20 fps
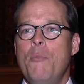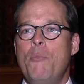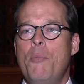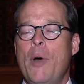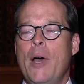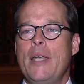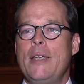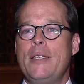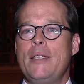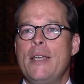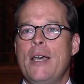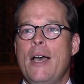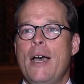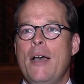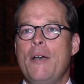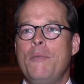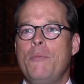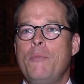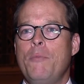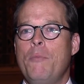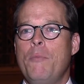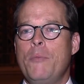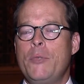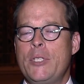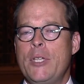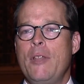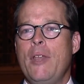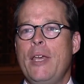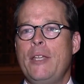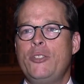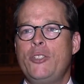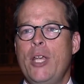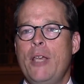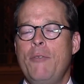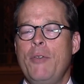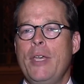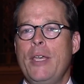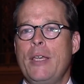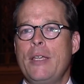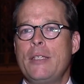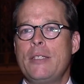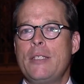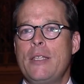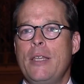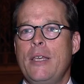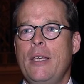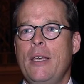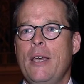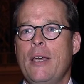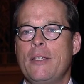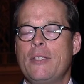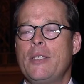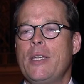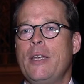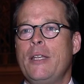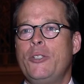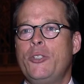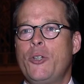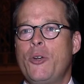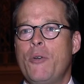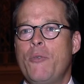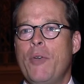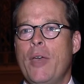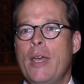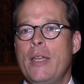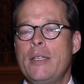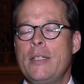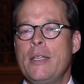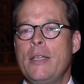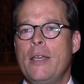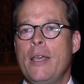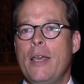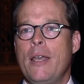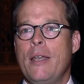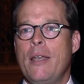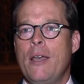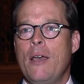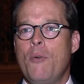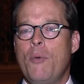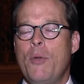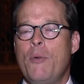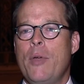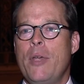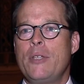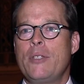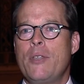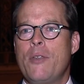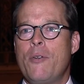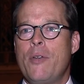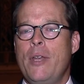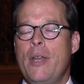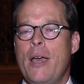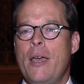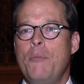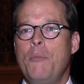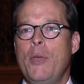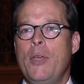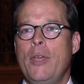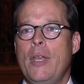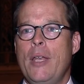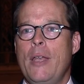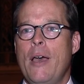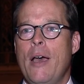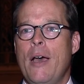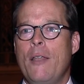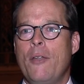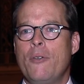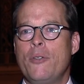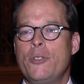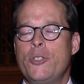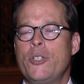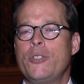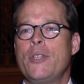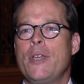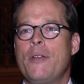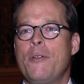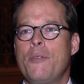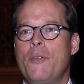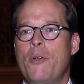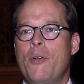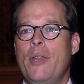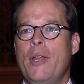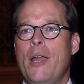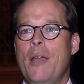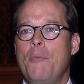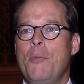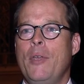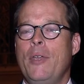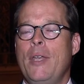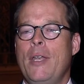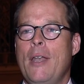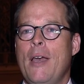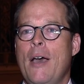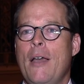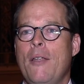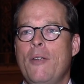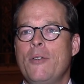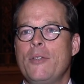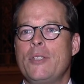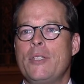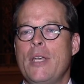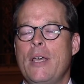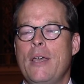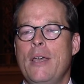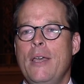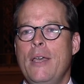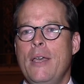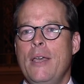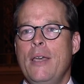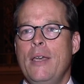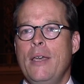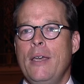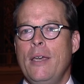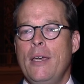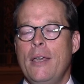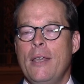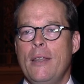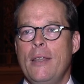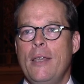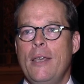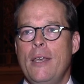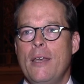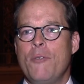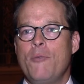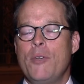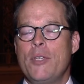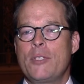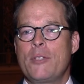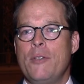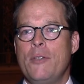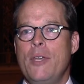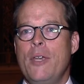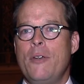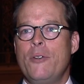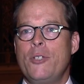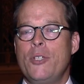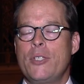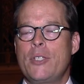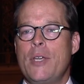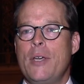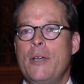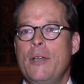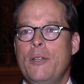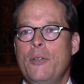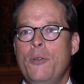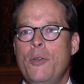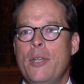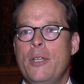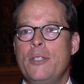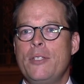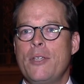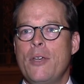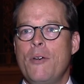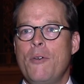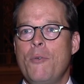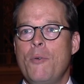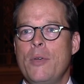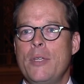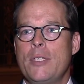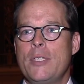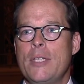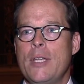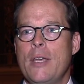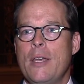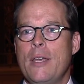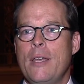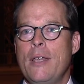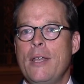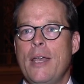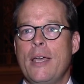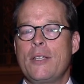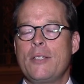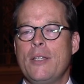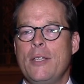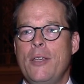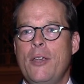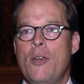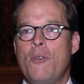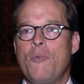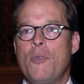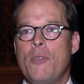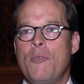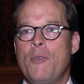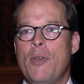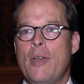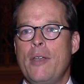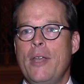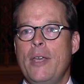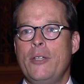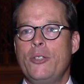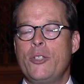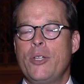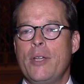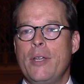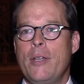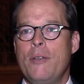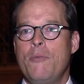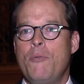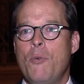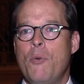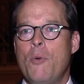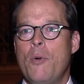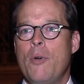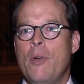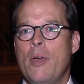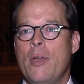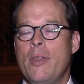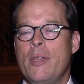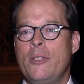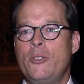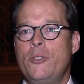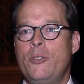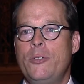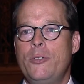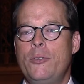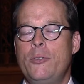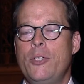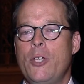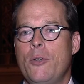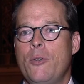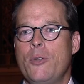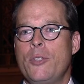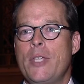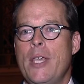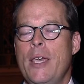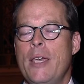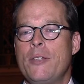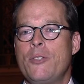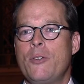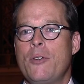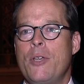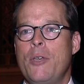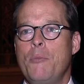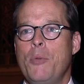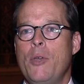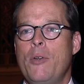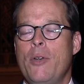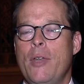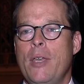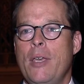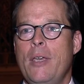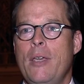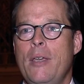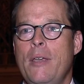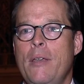But still, head shaving is the signature event, and we raised $39 million, just under $39 million in the fiscal year just concluded. So it was an excellent year for the foundation and for the children's cancer community.